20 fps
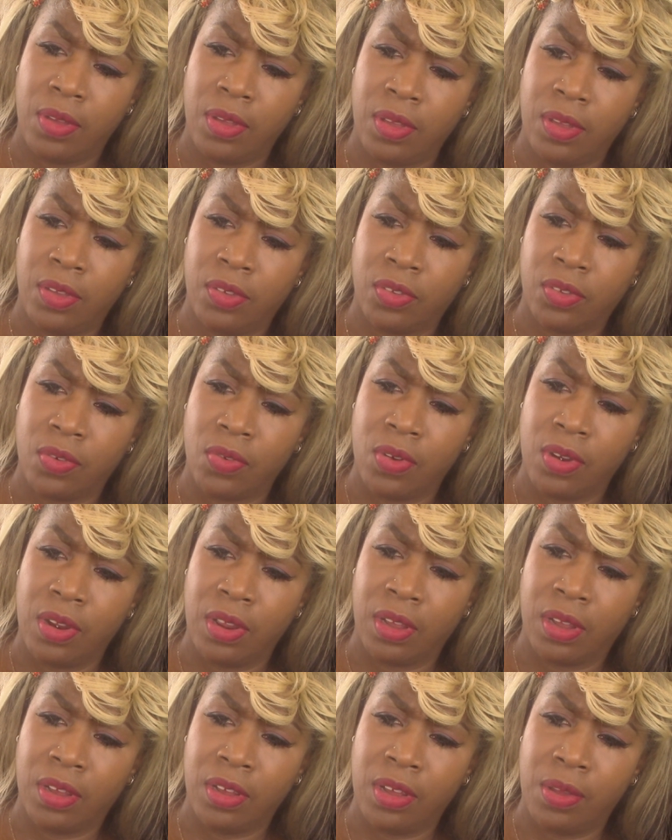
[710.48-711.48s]

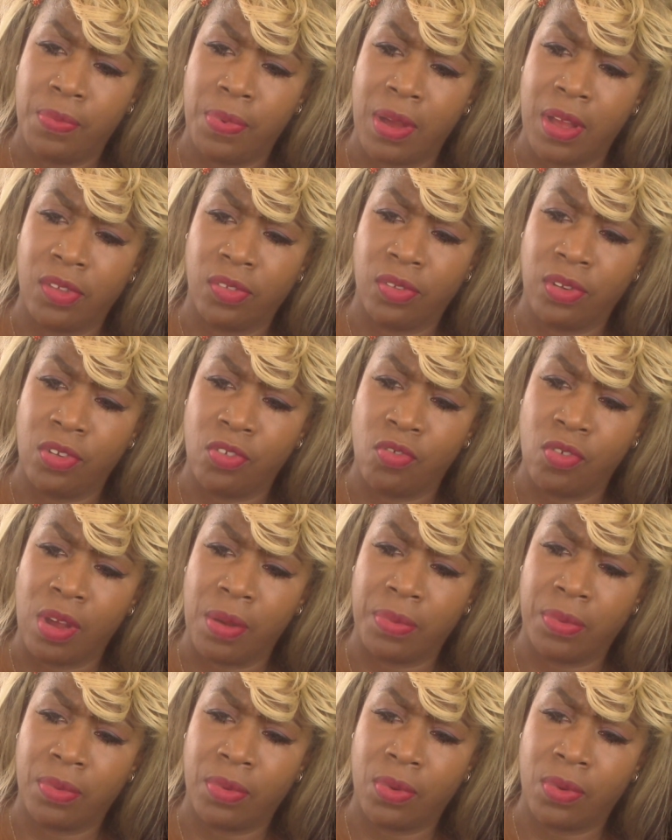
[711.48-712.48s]
It could possibly
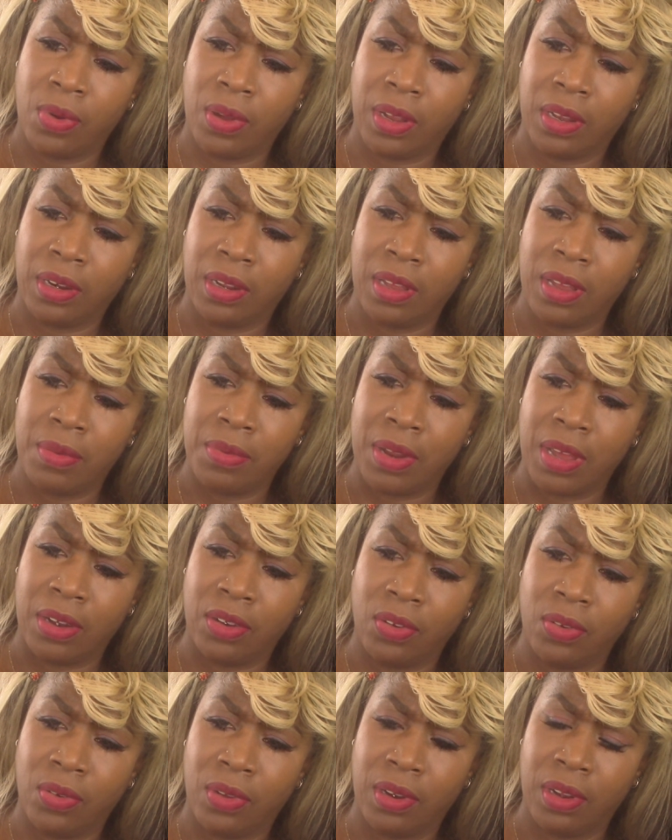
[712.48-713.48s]
drop quickly. I'm not
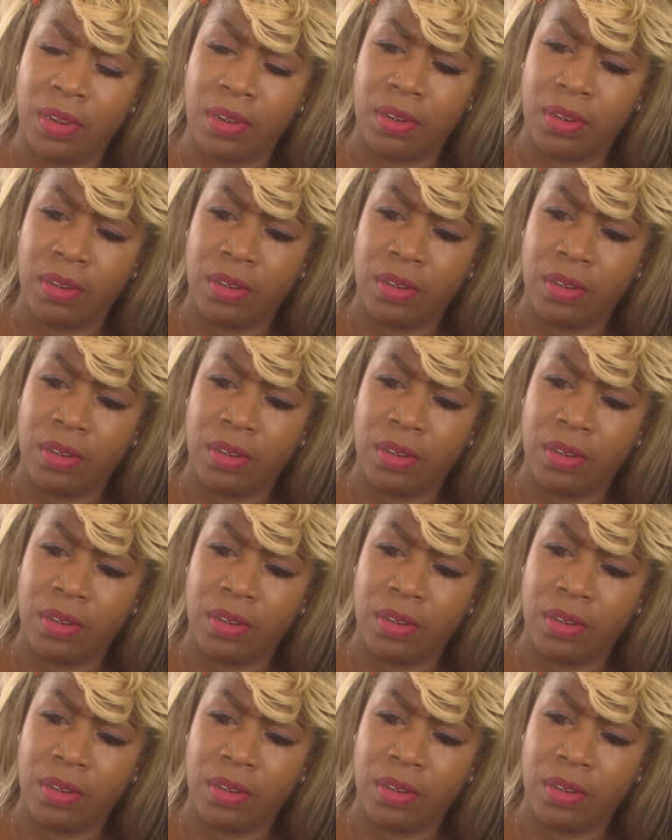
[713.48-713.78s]
doing it.